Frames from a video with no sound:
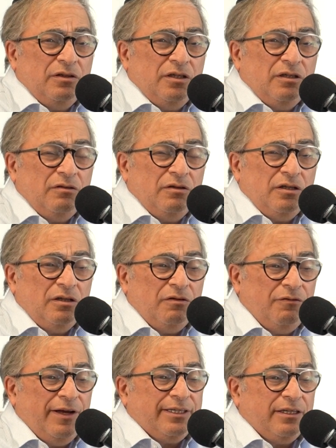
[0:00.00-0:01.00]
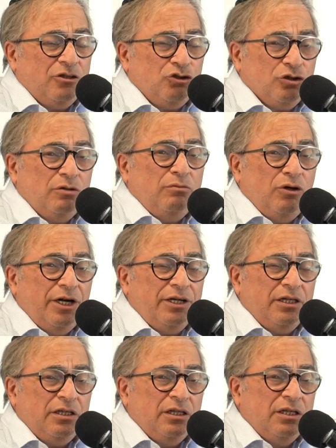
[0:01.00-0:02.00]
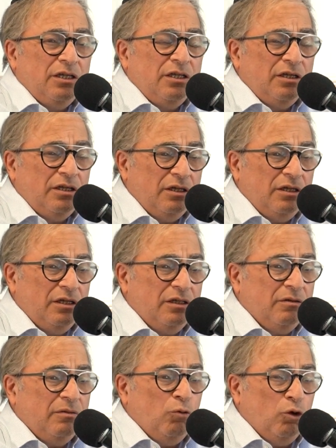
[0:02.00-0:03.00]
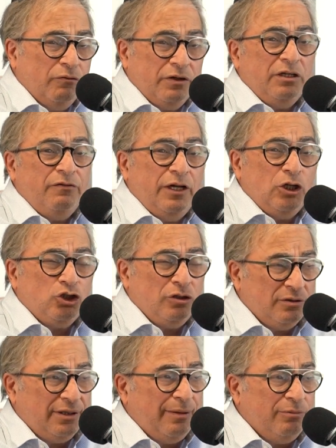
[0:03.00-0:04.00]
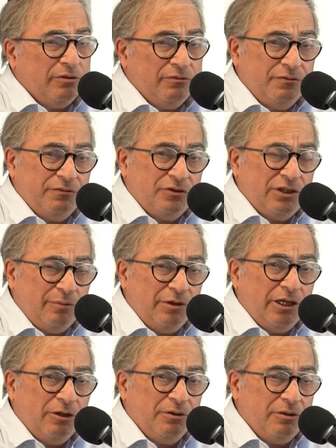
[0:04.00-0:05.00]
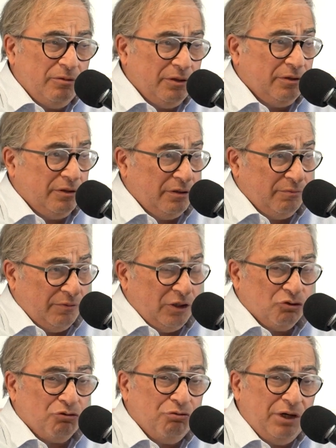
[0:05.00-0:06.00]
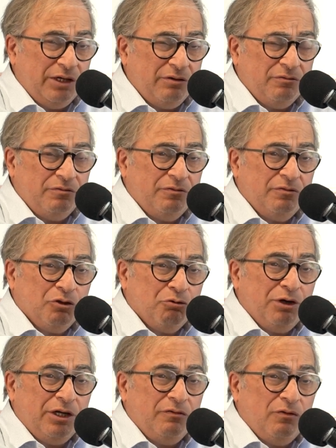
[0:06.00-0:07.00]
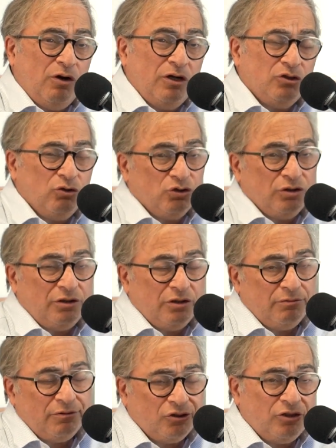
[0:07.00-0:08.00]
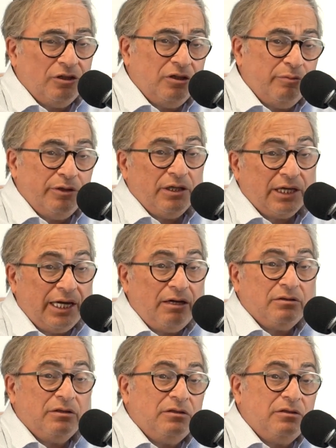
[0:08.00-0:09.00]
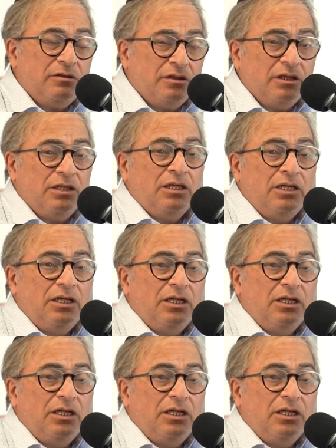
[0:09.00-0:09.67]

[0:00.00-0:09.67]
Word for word: in, mm -hmm. in the fact that you're combining mm -hmm. uh, more of a conventional type of seminary mm -hmm. with mm-hmm these creative mm -hmm. creative arts. Usually, you study to be an accountant right, right.